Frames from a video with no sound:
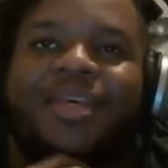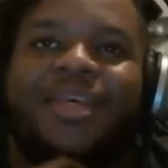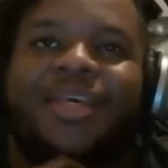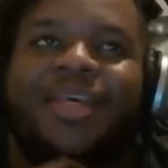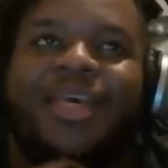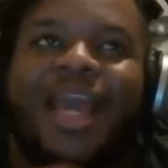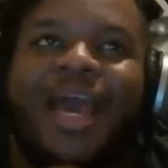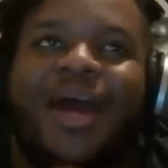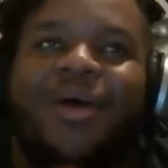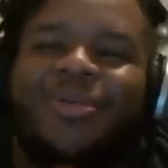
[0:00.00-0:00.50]

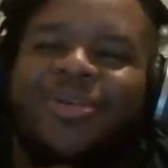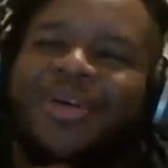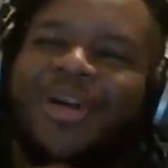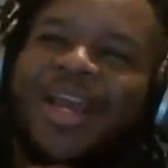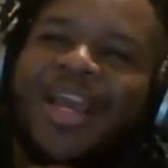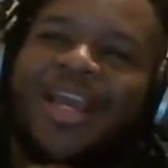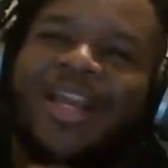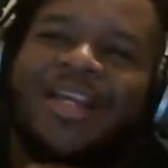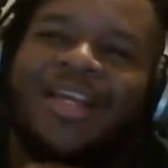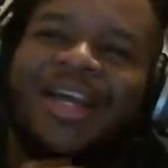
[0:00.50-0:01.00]
counter
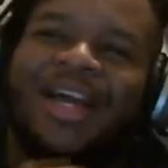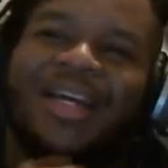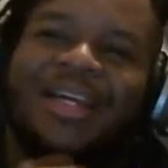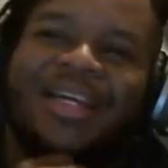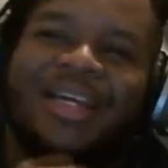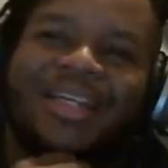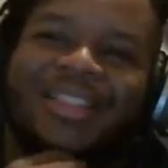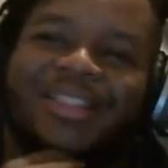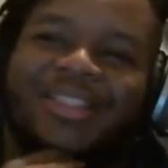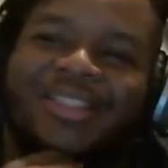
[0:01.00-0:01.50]
hating, I
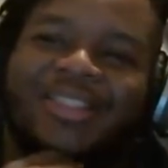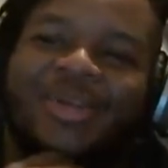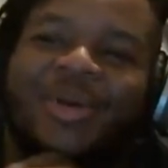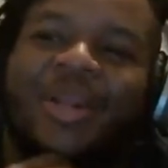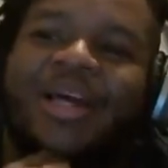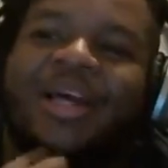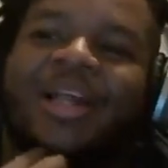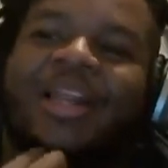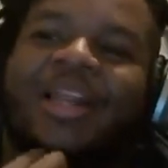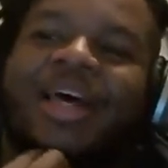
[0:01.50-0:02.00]
guess. So
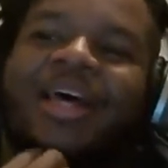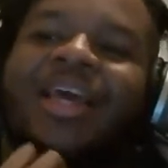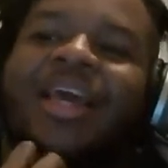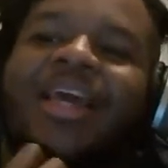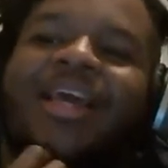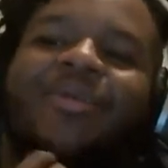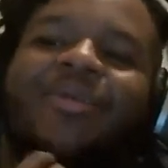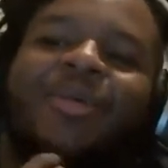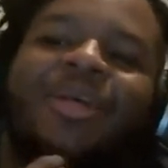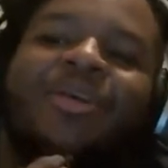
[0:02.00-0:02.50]
like a lot
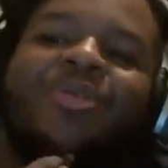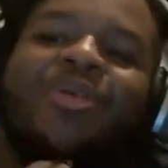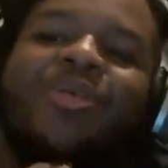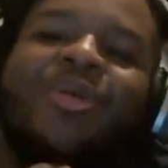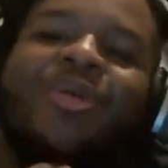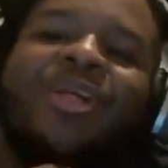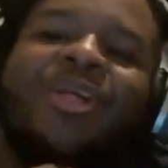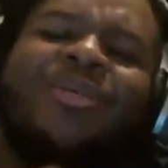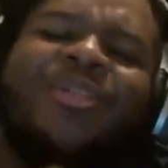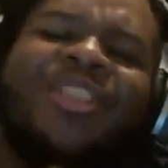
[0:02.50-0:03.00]
what are you
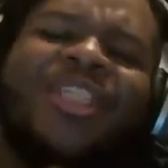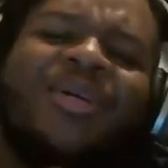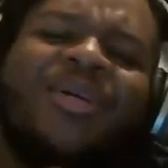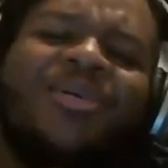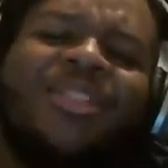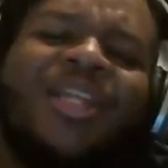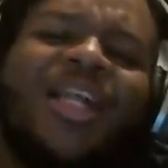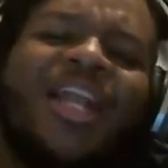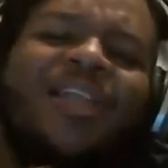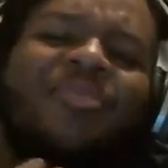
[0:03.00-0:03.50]
what are you seeing
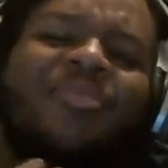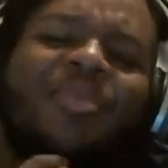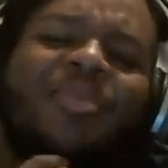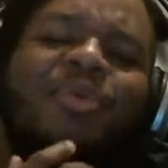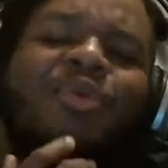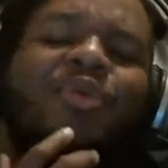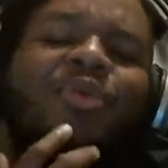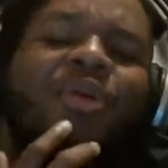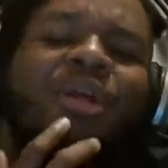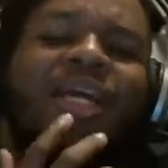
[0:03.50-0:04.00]
was a lot of
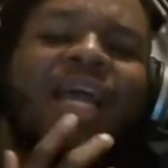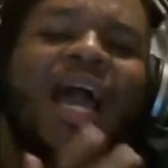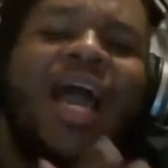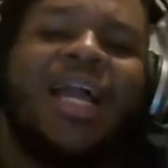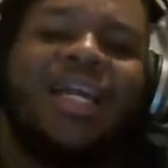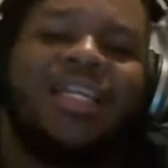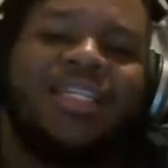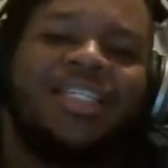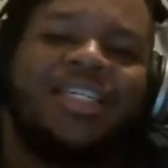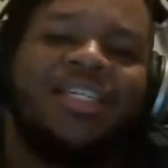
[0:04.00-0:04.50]
people
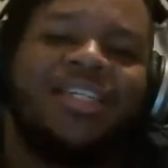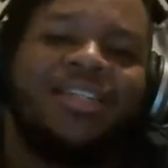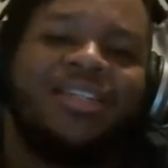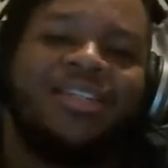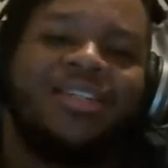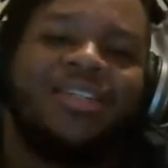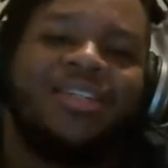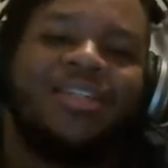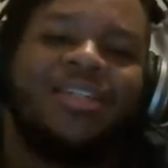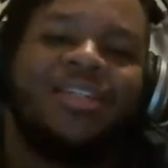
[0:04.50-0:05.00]

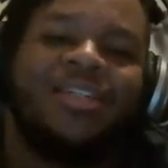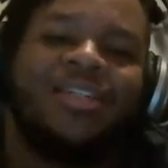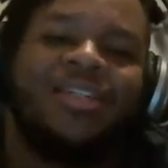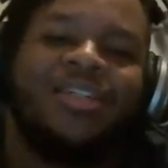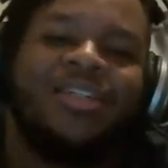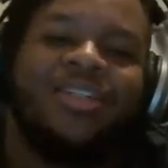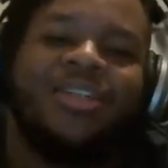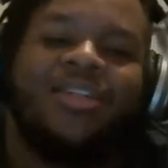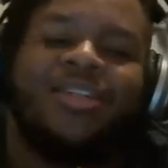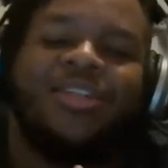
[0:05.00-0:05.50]
reacting
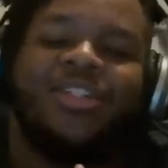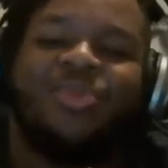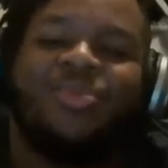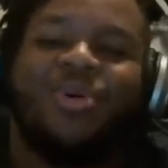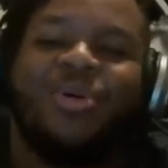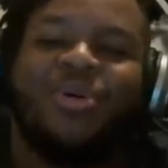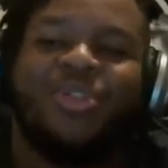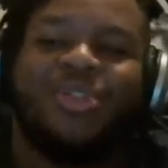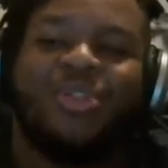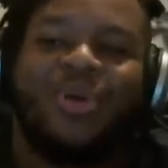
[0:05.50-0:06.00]
to the
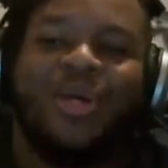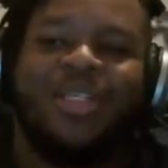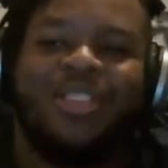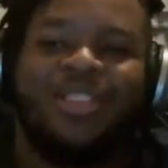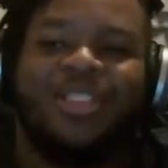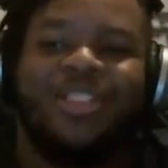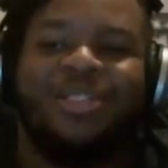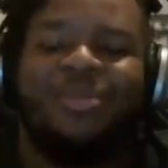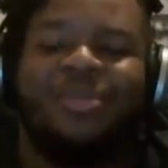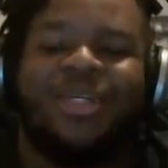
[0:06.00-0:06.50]
supposed
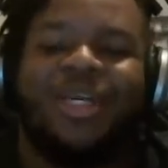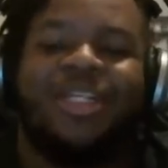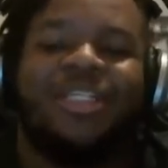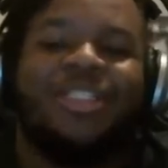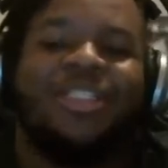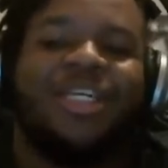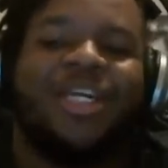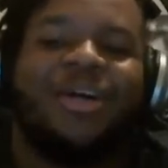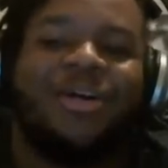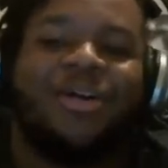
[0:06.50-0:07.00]
racism
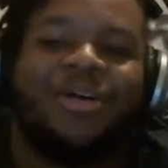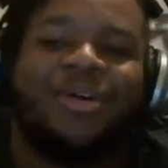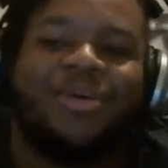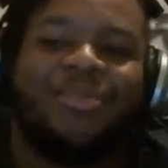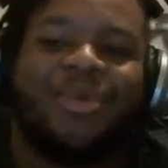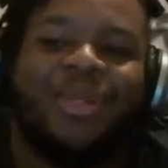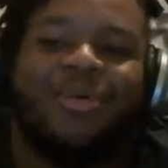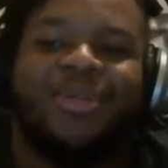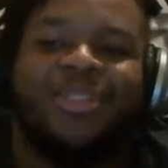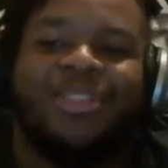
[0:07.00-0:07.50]
against Ariel,
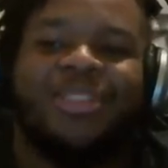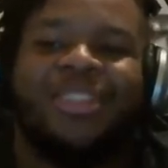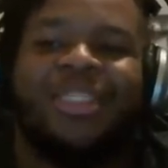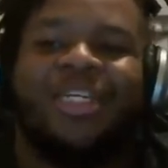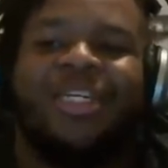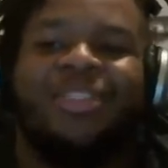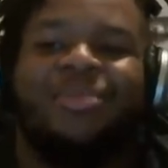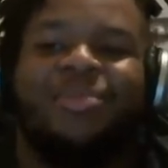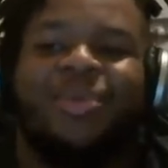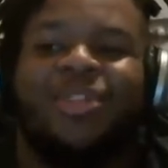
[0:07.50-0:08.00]
but he wasn't
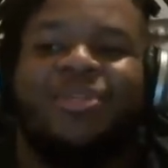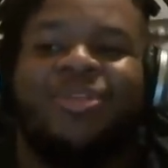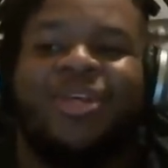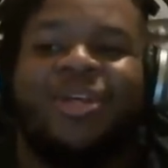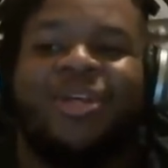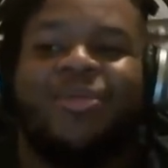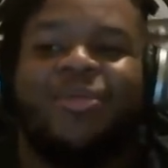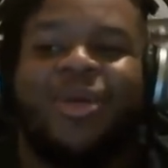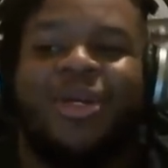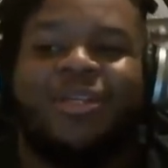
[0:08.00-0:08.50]
seeing as much of the,
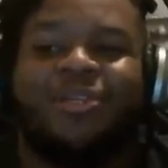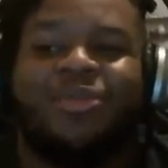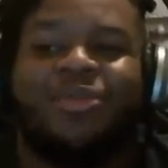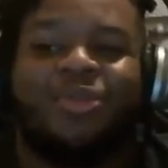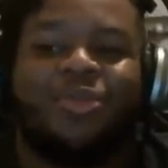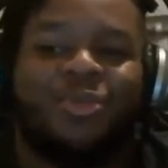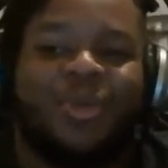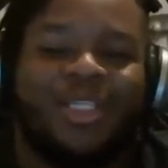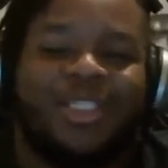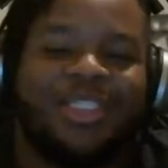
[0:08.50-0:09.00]
ra-
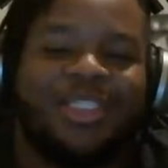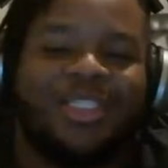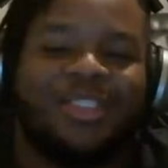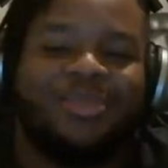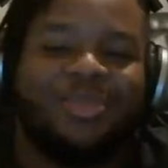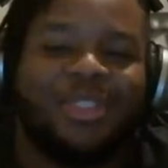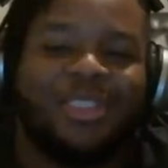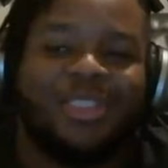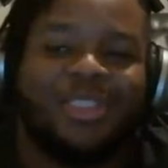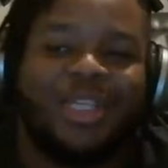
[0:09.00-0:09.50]
the
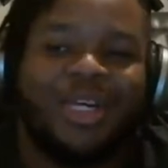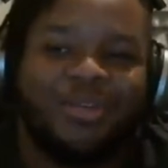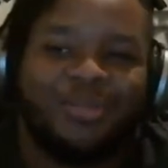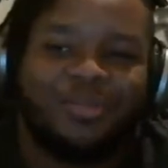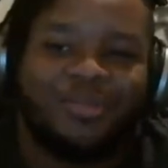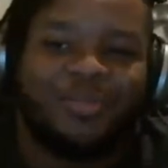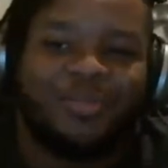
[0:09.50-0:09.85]
racism itself.